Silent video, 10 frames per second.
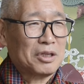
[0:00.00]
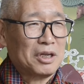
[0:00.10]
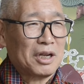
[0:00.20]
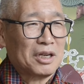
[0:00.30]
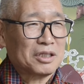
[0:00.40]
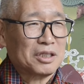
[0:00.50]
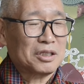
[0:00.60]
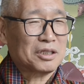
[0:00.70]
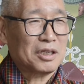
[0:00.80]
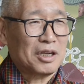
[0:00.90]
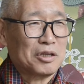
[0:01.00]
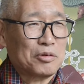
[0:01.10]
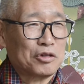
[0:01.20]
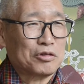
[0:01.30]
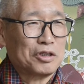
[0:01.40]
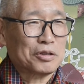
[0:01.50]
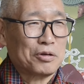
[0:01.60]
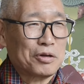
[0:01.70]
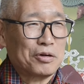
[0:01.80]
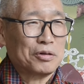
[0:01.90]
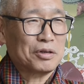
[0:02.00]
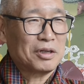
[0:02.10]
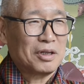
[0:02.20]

three elections and the fourth one is going on.